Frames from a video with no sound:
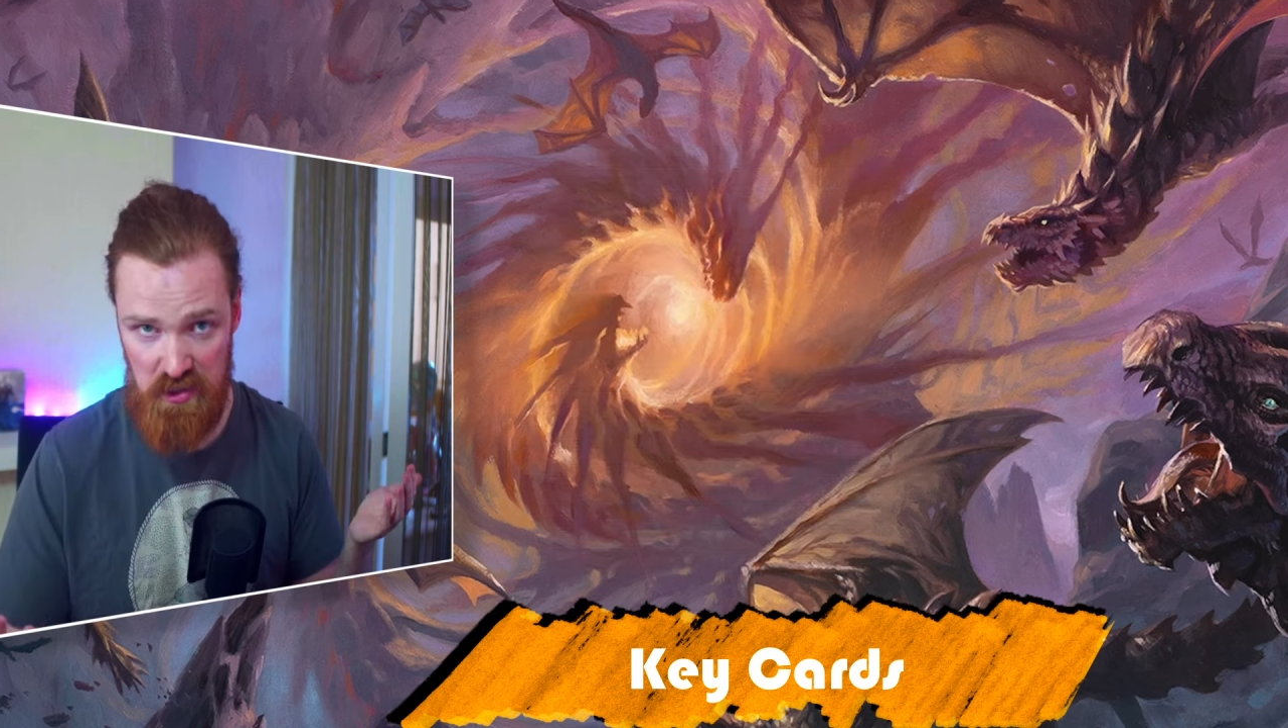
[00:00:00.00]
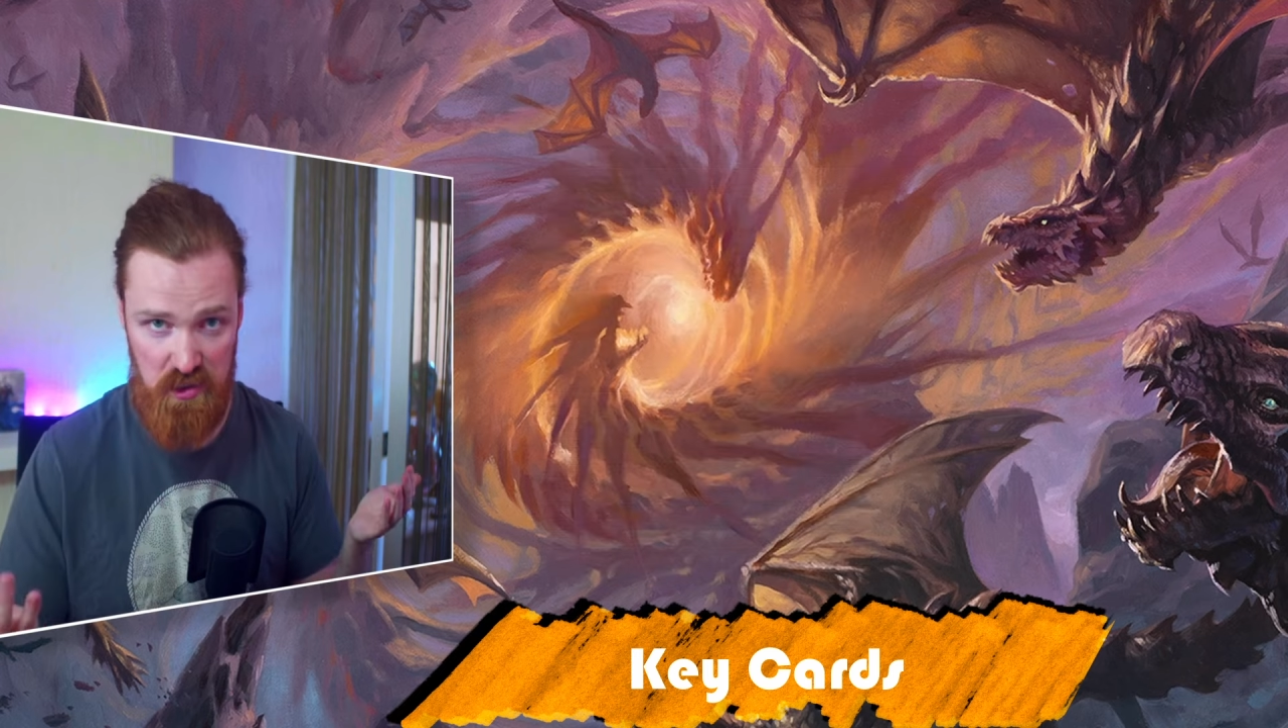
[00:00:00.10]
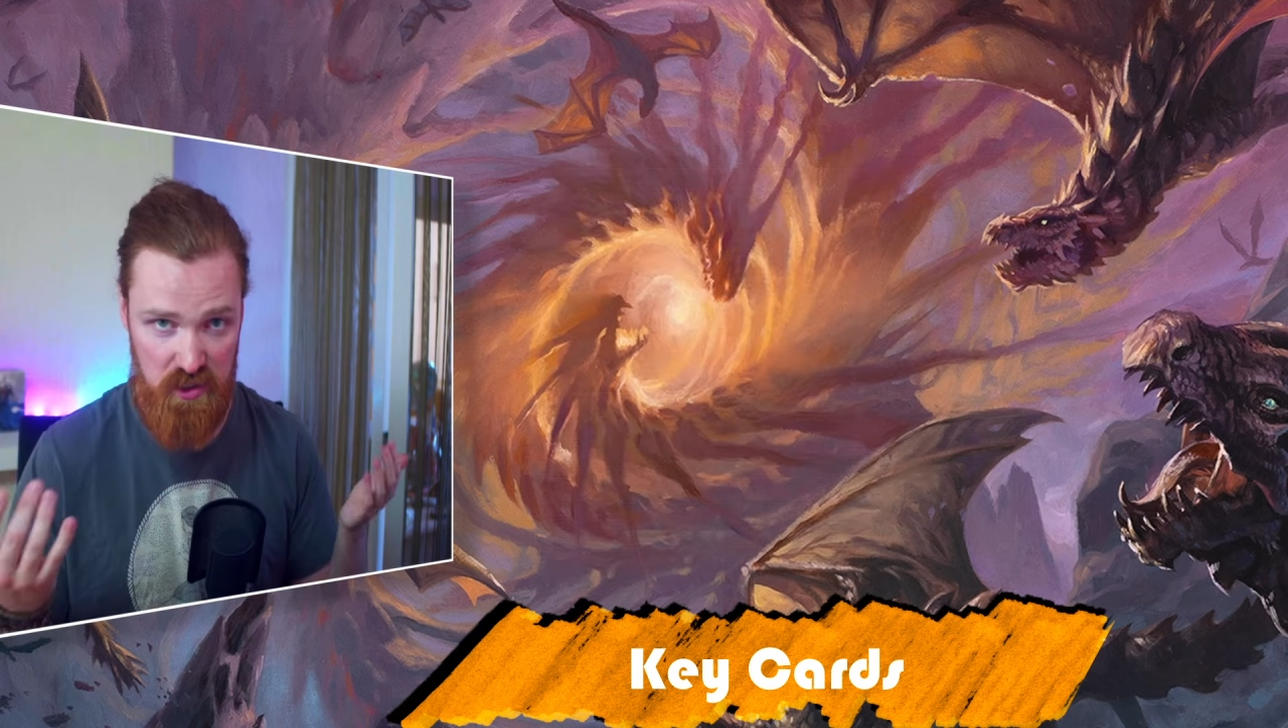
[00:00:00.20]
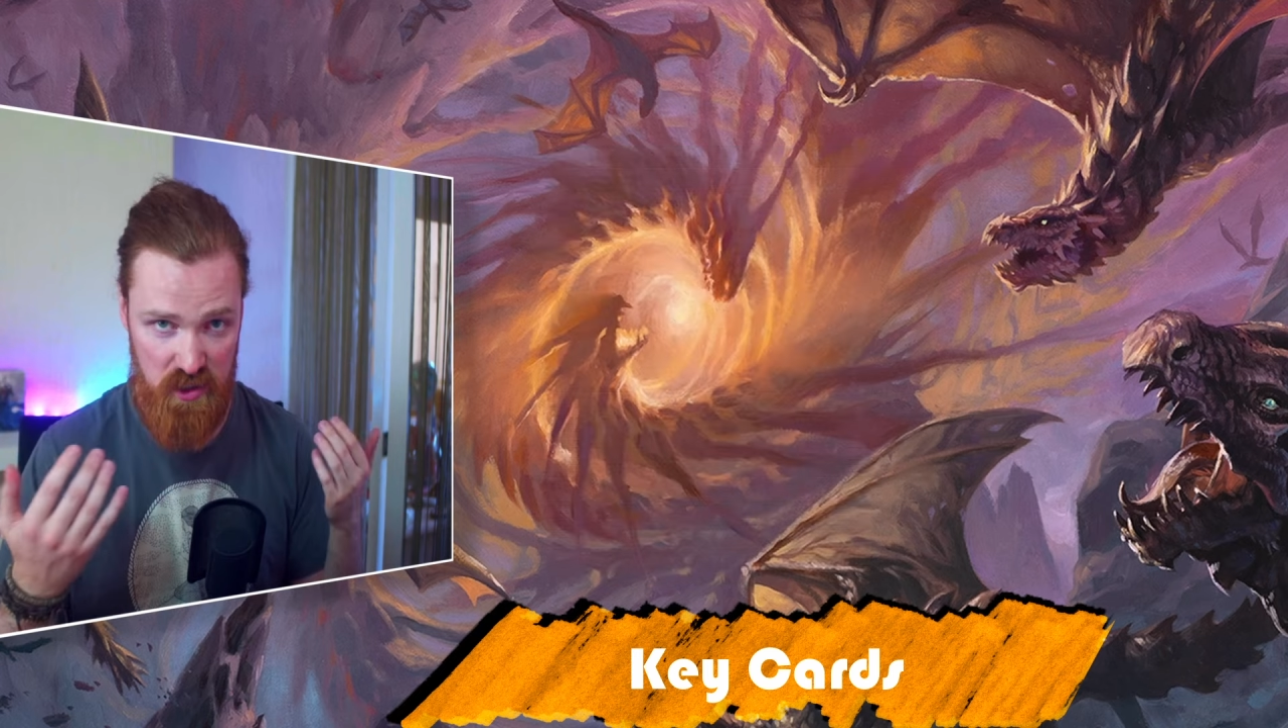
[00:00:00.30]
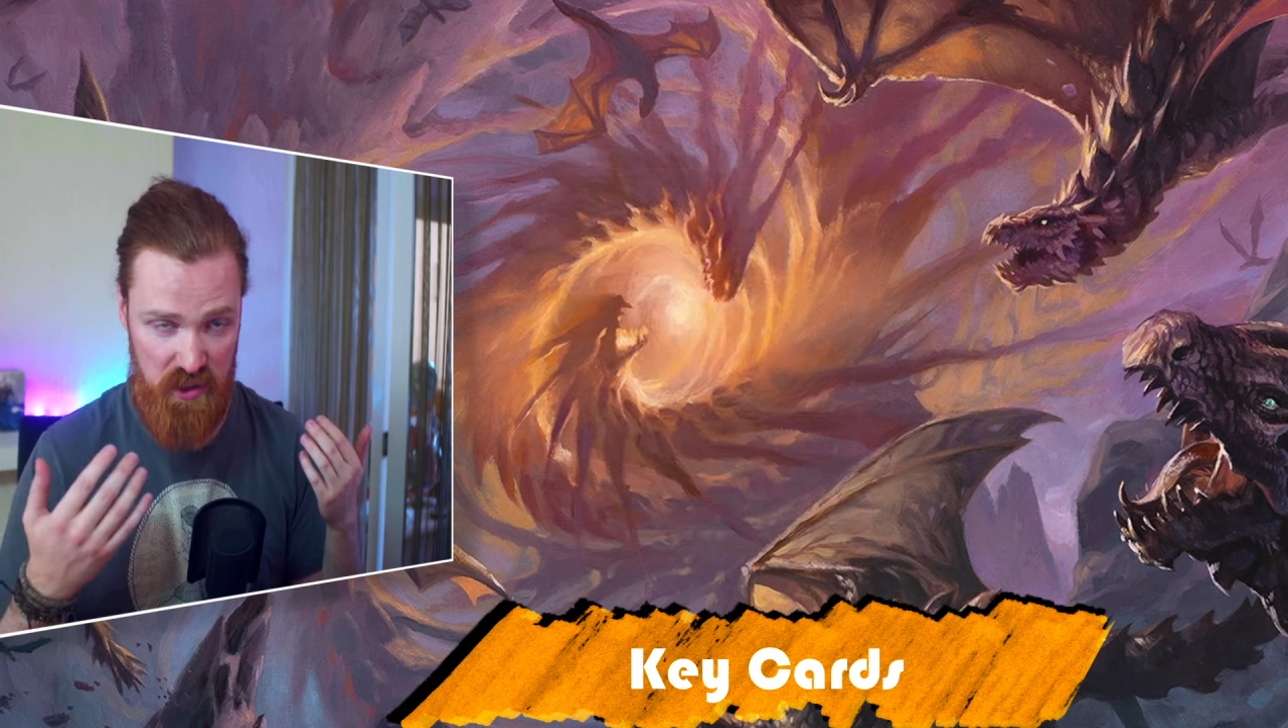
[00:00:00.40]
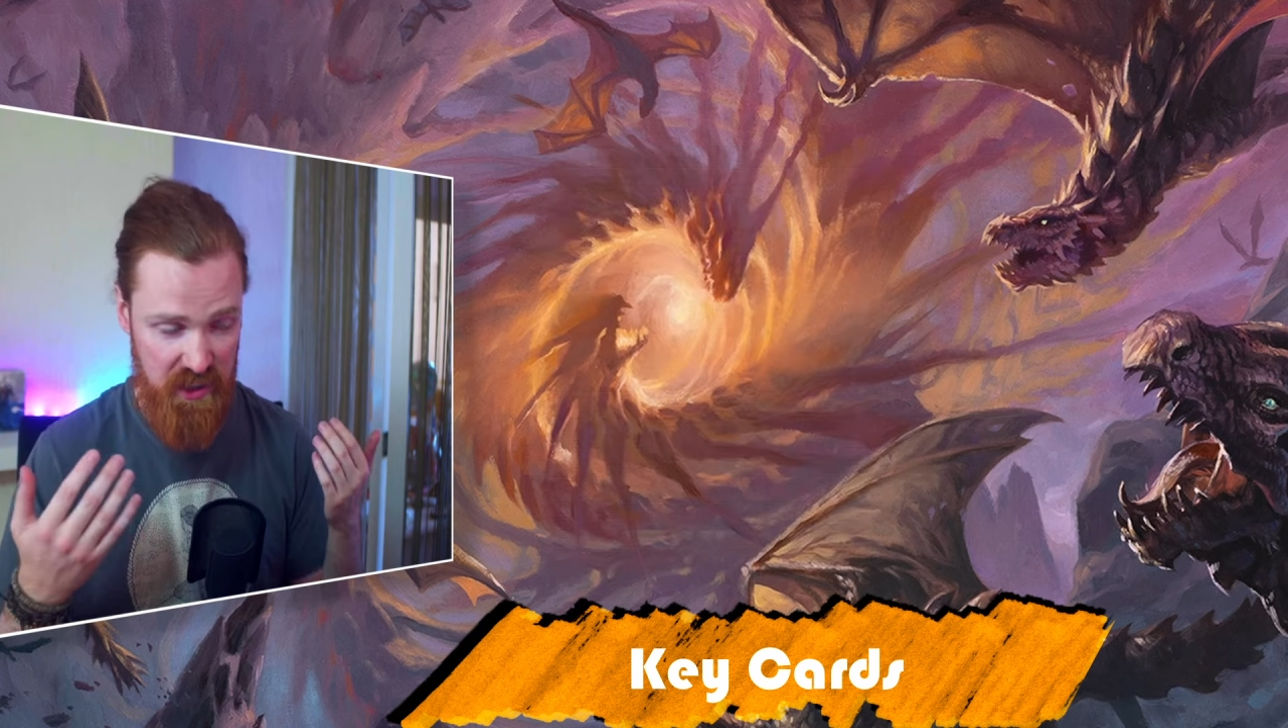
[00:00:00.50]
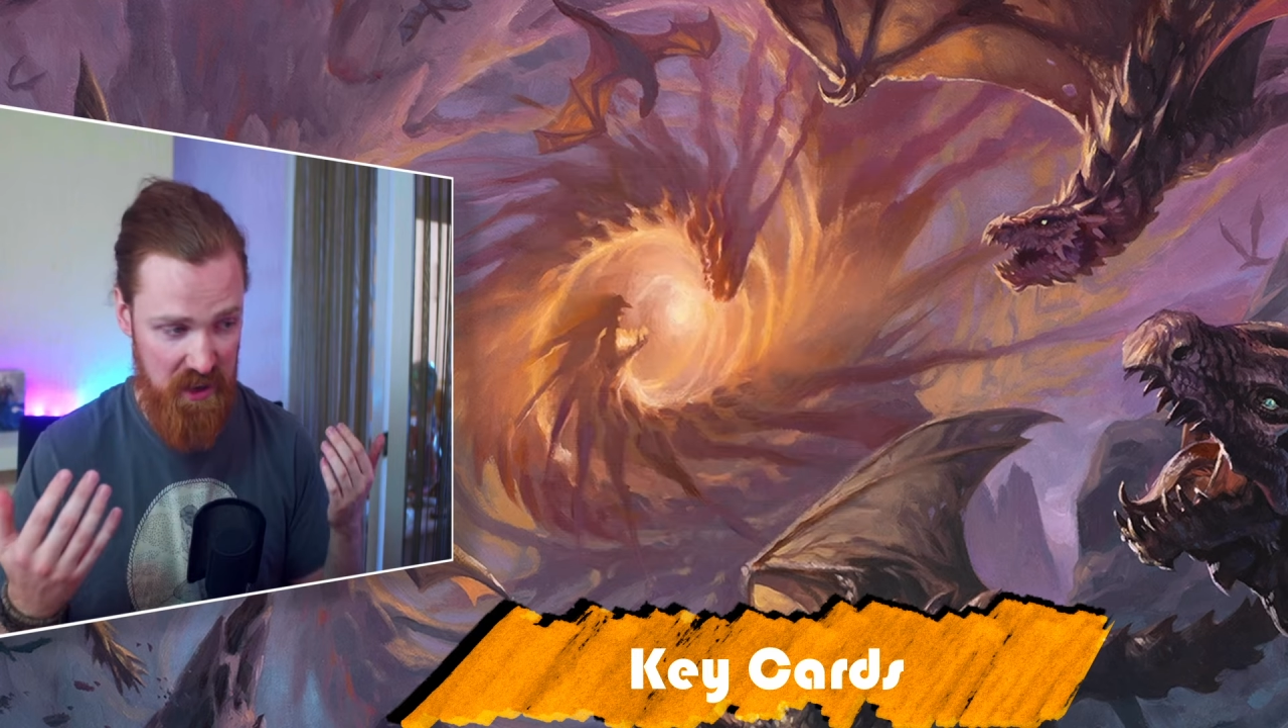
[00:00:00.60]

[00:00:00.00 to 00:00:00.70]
so you're gonna